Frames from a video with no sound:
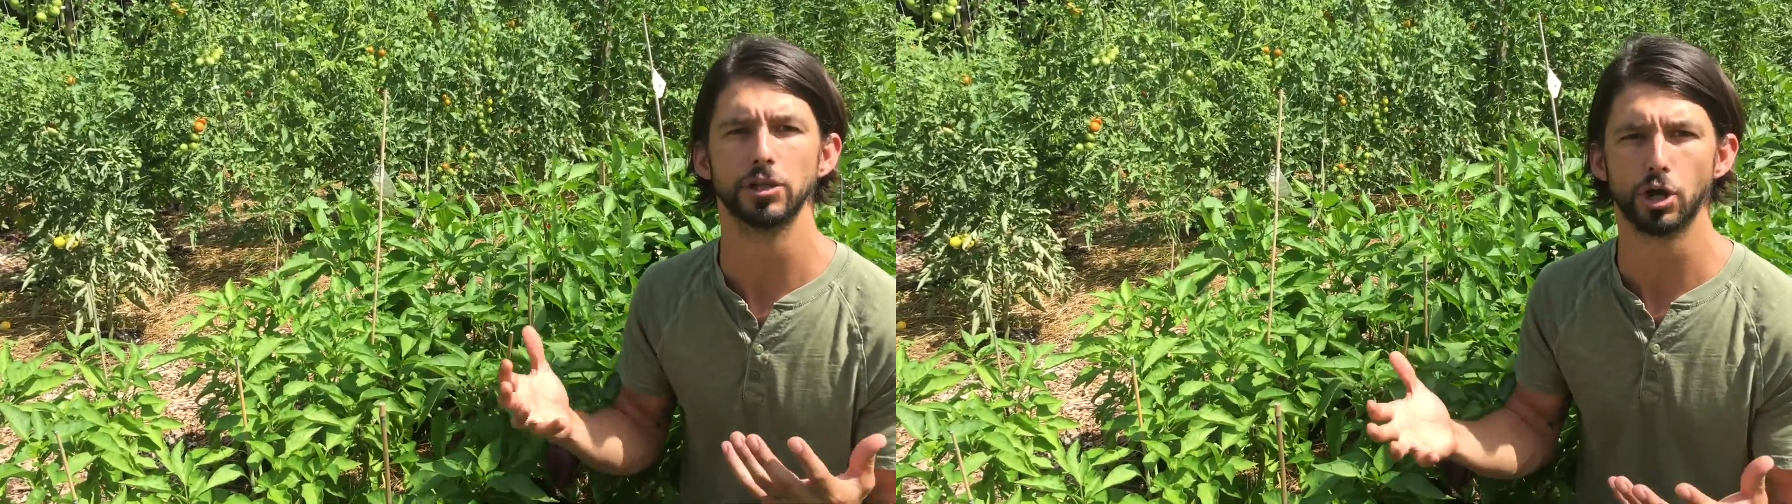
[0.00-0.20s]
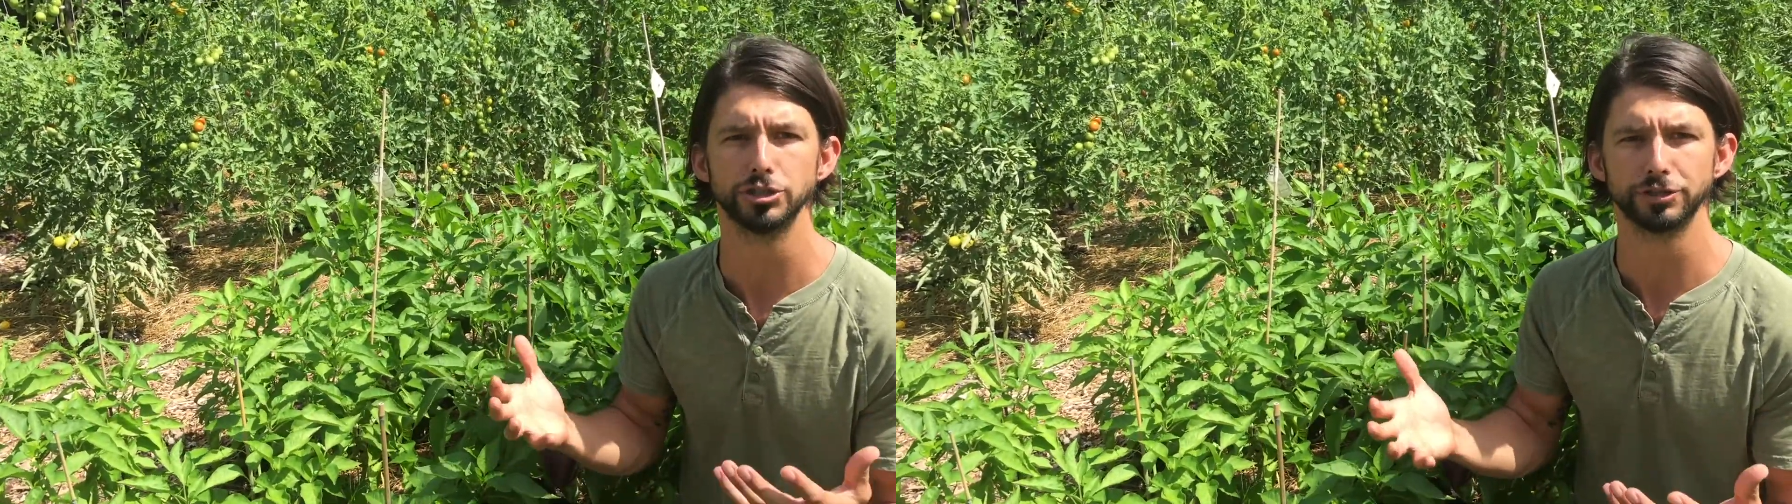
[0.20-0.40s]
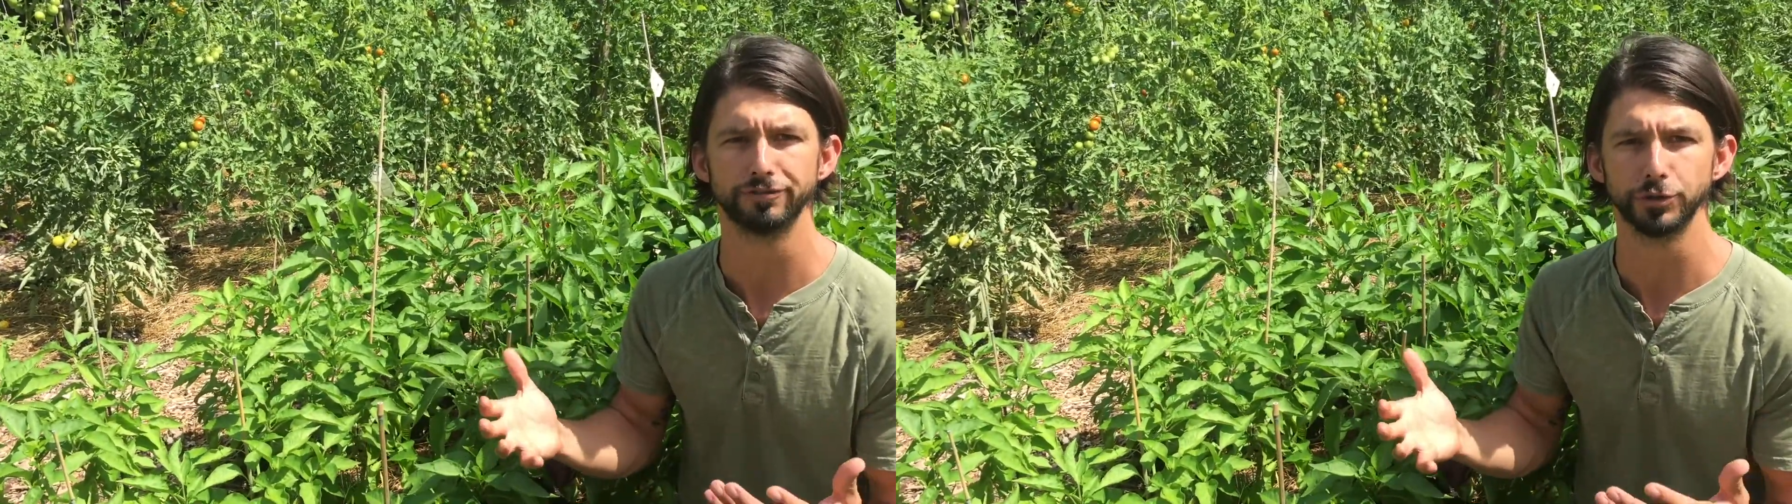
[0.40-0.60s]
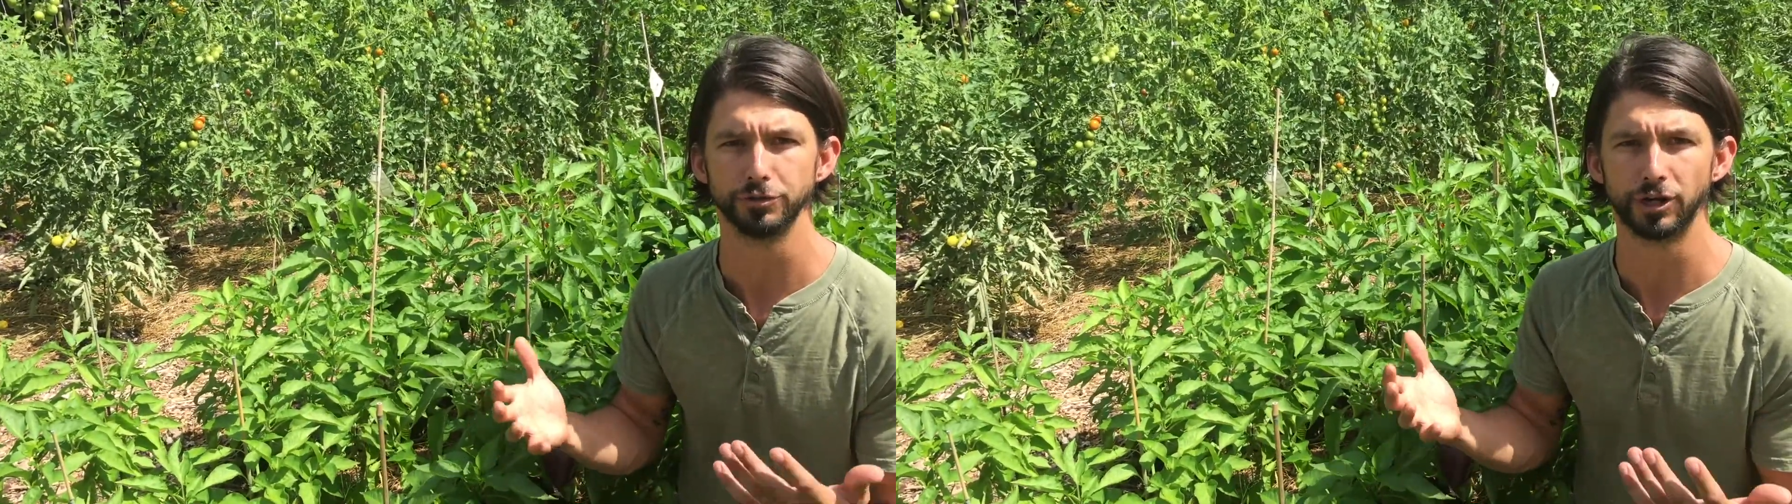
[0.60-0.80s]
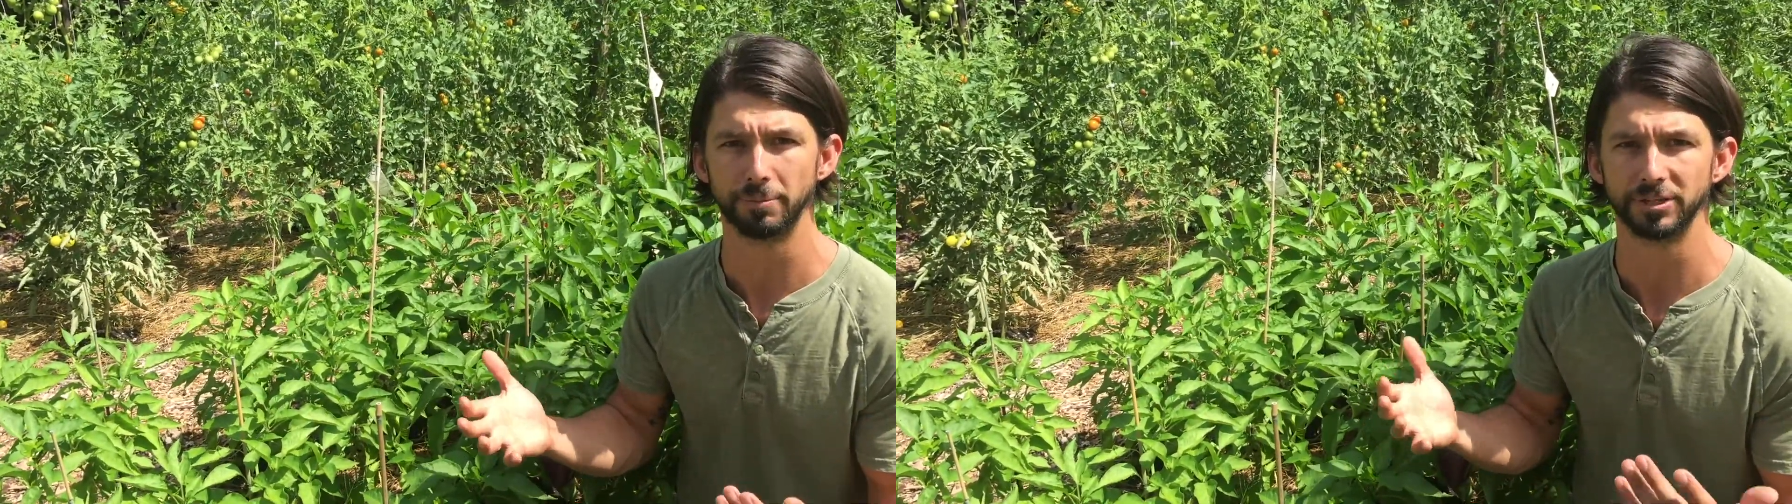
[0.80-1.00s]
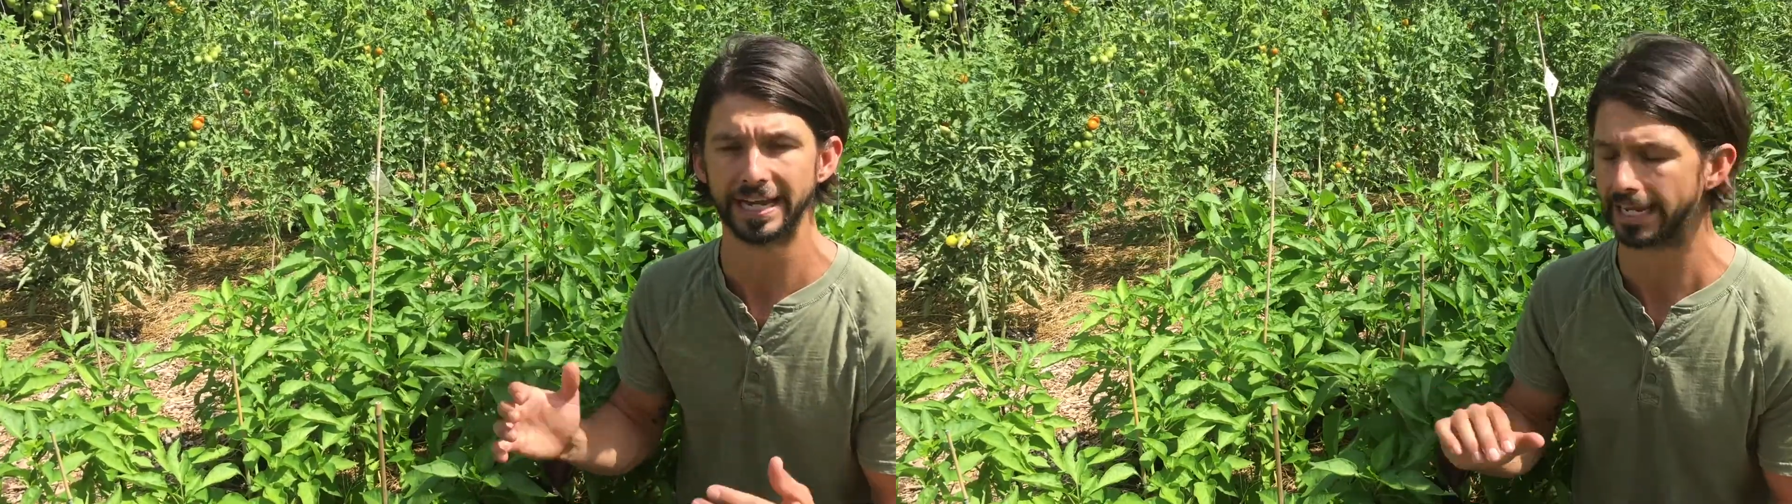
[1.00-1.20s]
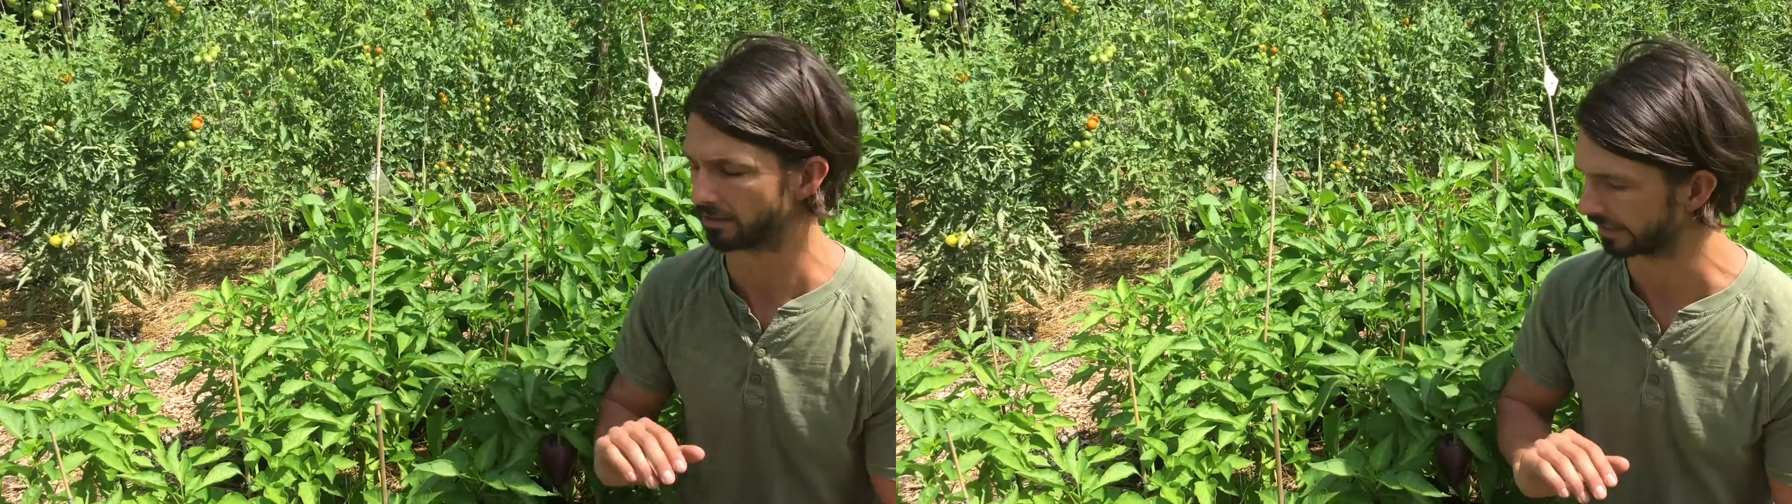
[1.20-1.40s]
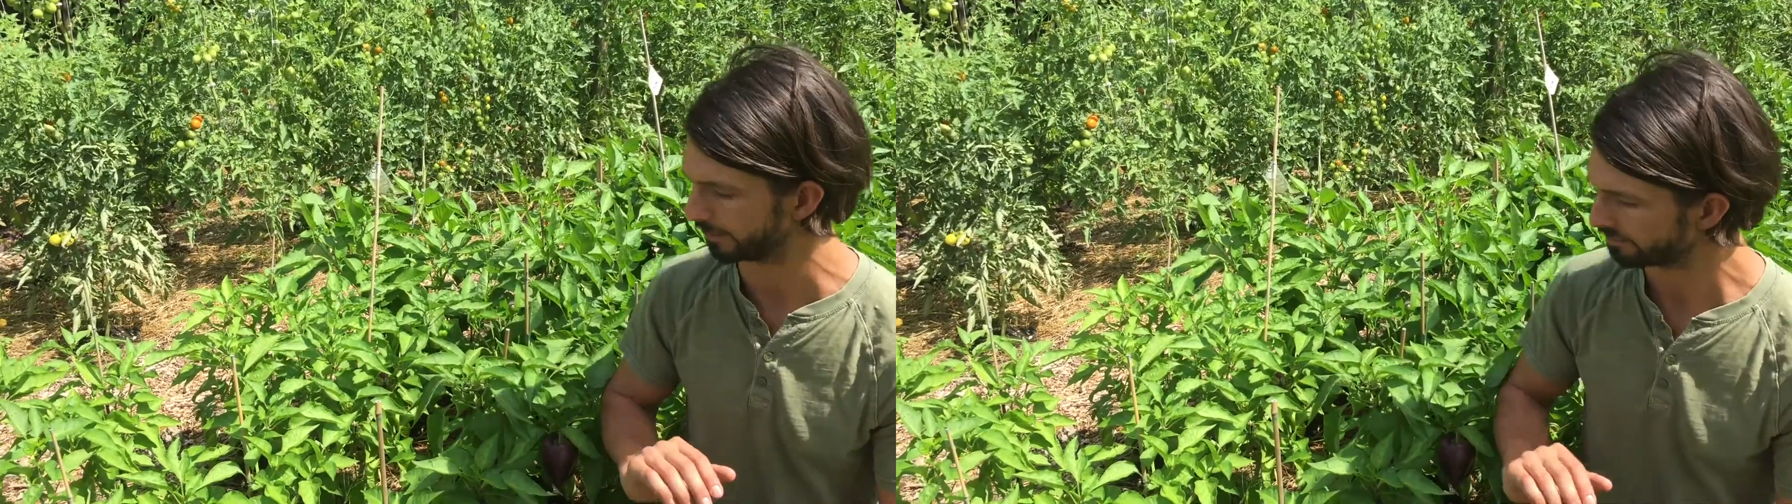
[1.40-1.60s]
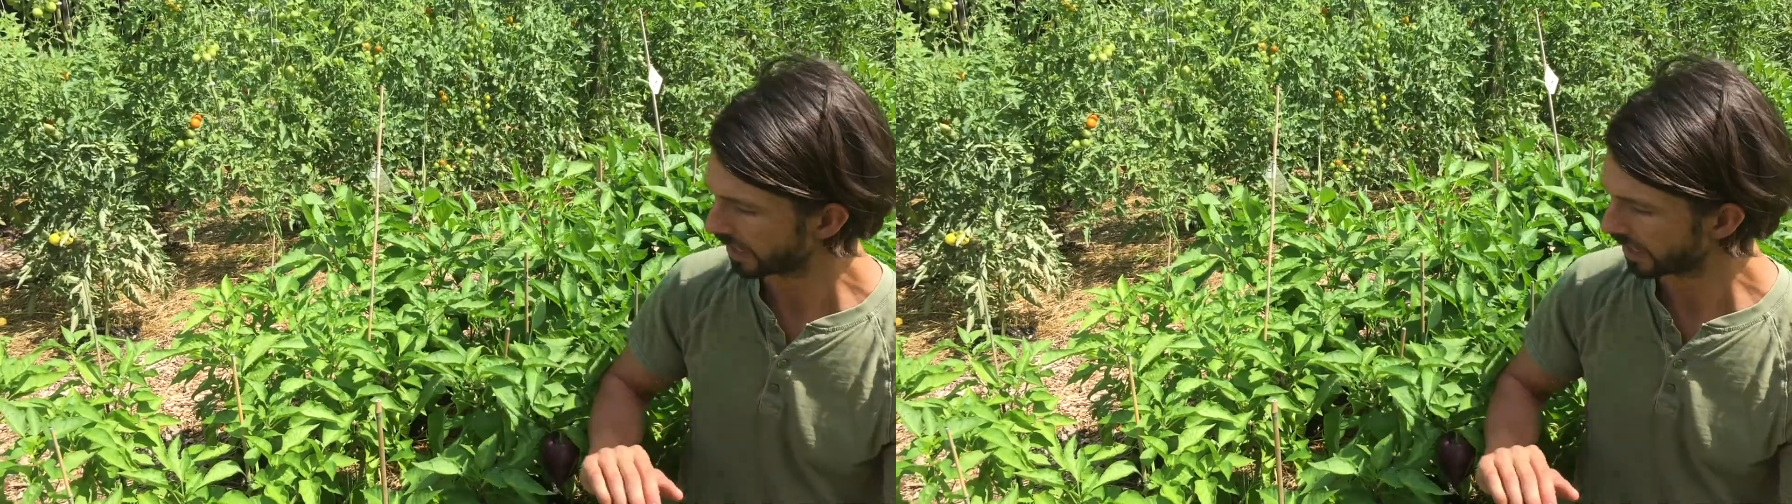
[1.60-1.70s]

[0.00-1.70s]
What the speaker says: larger fruit, and they're able to handle it.